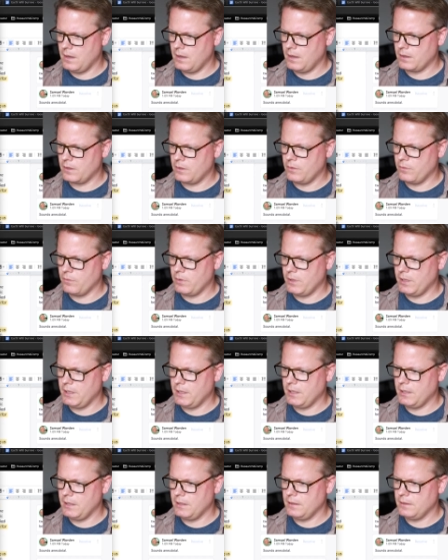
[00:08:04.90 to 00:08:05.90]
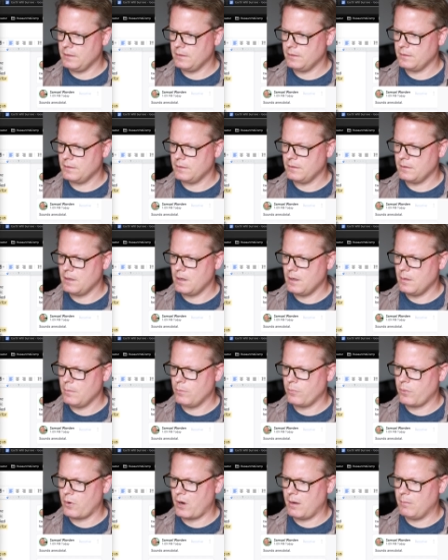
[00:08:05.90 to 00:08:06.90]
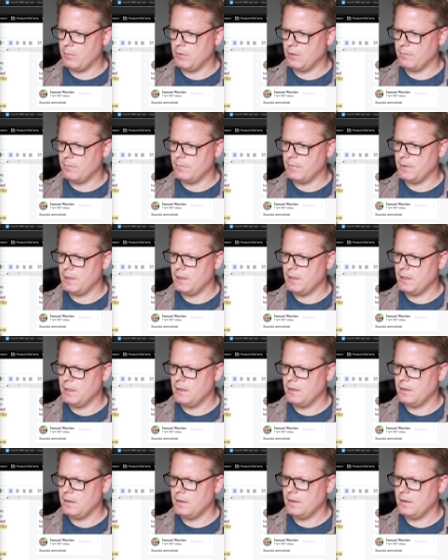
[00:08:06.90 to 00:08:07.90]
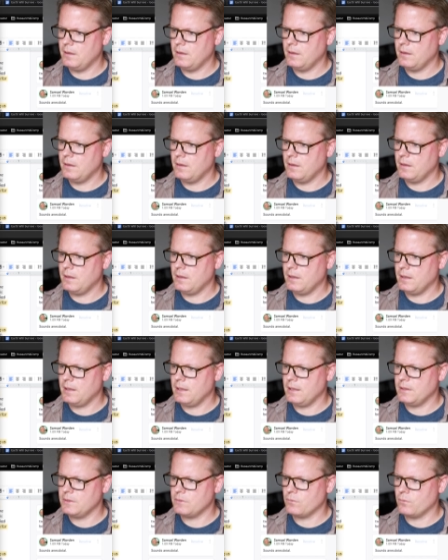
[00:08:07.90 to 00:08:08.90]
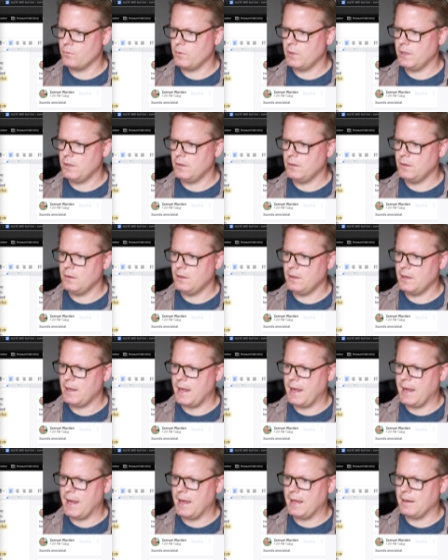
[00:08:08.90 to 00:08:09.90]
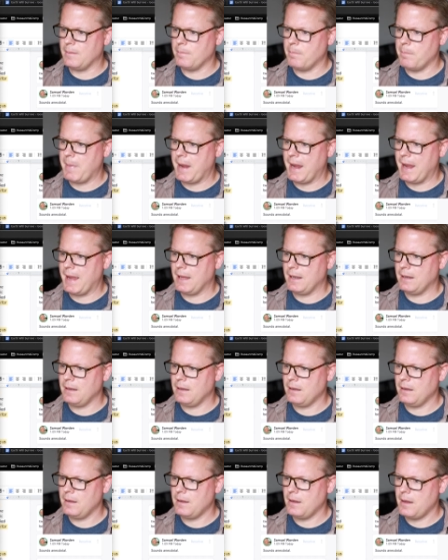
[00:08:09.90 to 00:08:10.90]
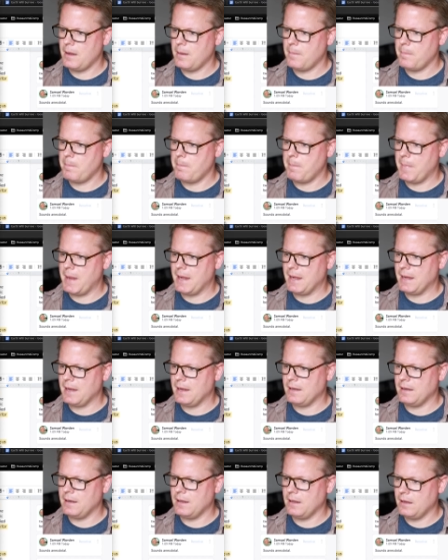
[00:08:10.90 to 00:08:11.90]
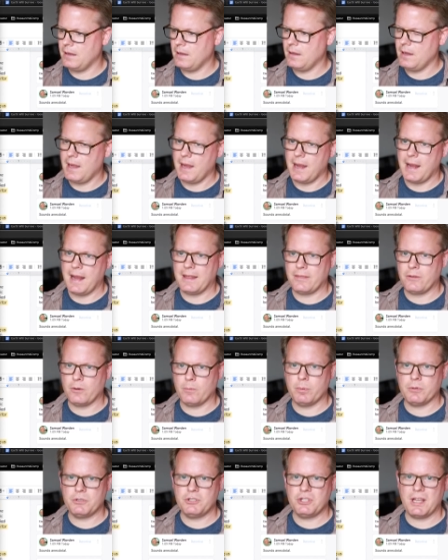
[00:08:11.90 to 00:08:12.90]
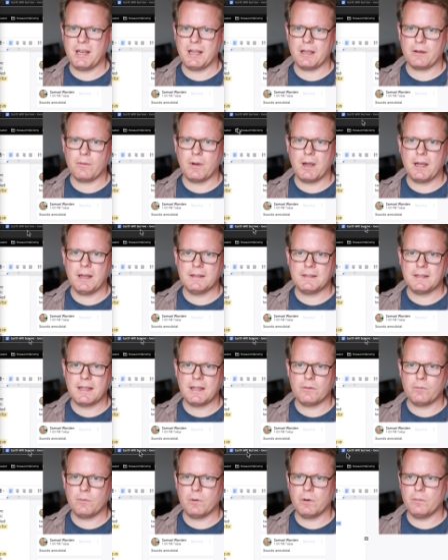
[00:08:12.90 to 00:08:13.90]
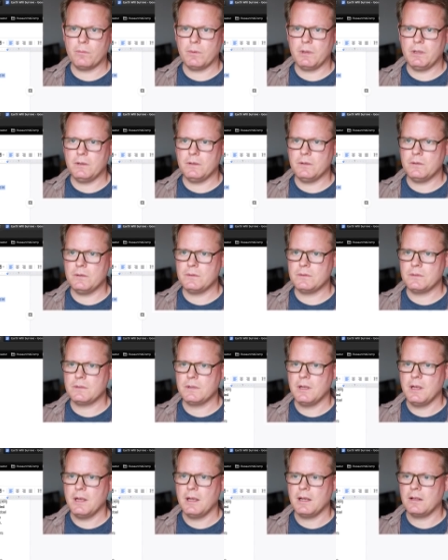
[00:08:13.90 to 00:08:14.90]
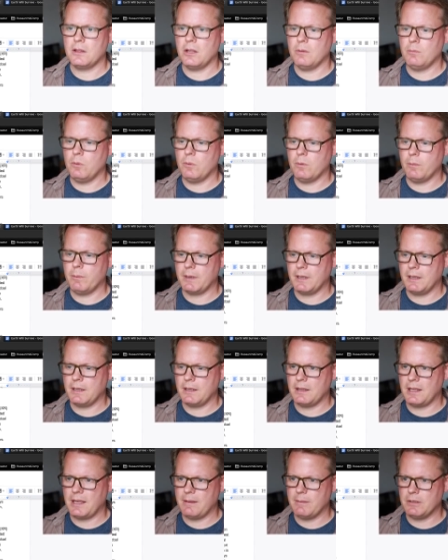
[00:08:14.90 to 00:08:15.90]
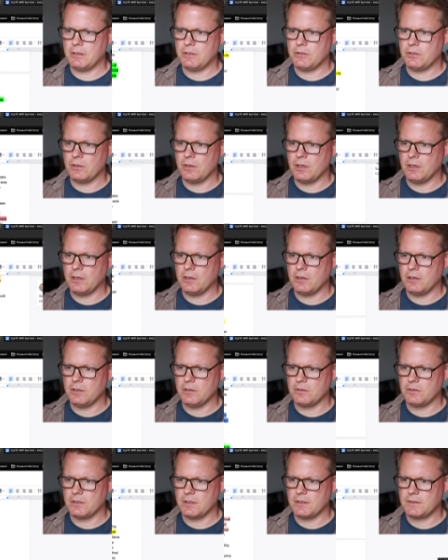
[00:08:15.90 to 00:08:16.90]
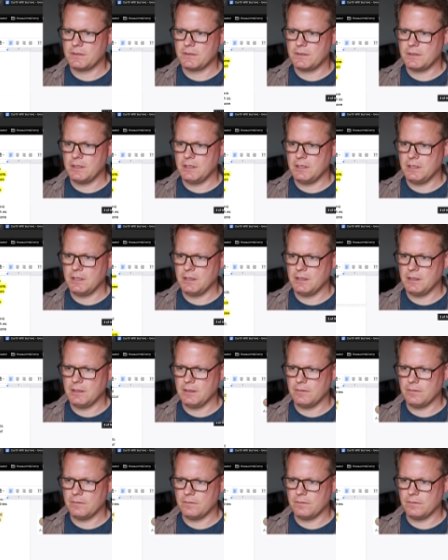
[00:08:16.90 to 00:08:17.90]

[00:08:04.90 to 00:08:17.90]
agree problem is real and man-made. Anthropogenic, right? Isn't that the word we used? Global warming and climate change. Let's see.